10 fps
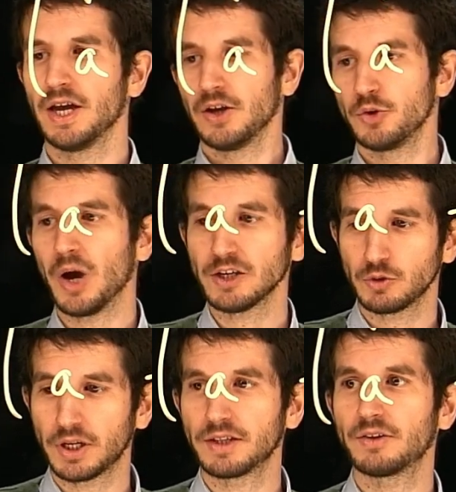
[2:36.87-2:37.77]
You
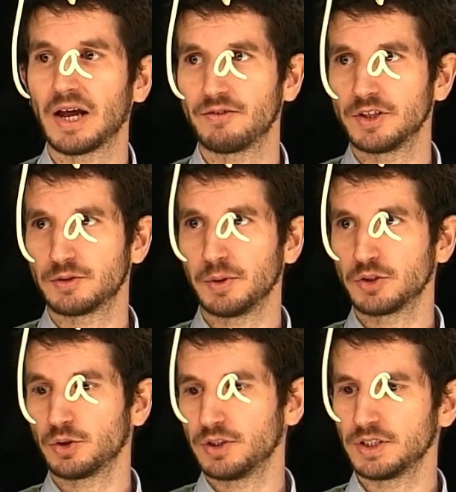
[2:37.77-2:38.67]
actually can derive this based
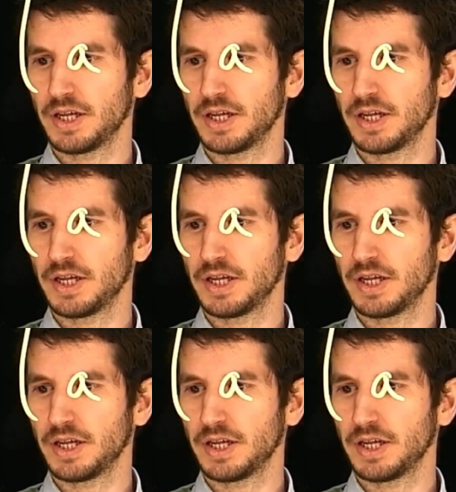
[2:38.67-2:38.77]
on this